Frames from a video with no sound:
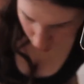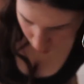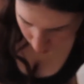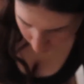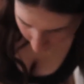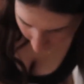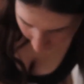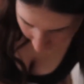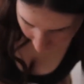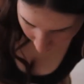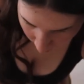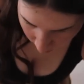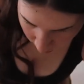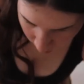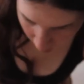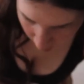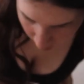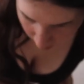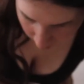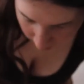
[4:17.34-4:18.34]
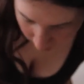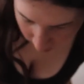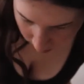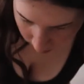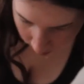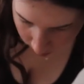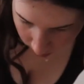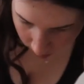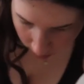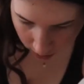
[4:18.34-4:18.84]
my countertops
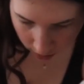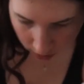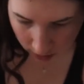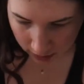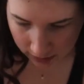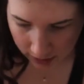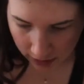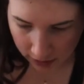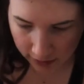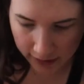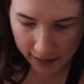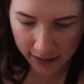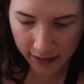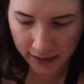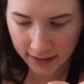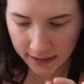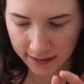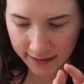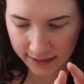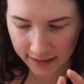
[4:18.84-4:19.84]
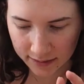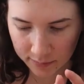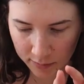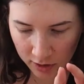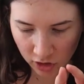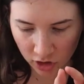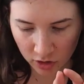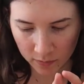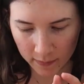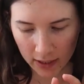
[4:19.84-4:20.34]
are literally like this
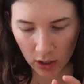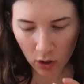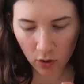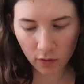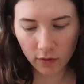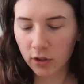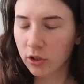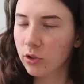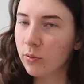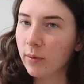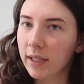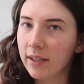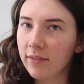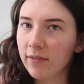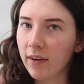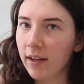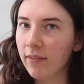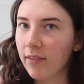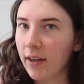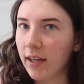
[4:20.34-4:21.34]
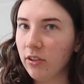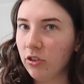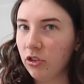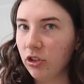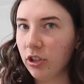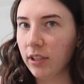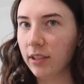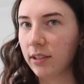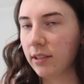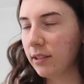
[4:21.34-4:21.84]
smidge's bit over 25
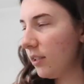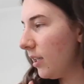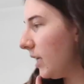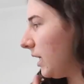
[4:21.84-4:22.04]
inches.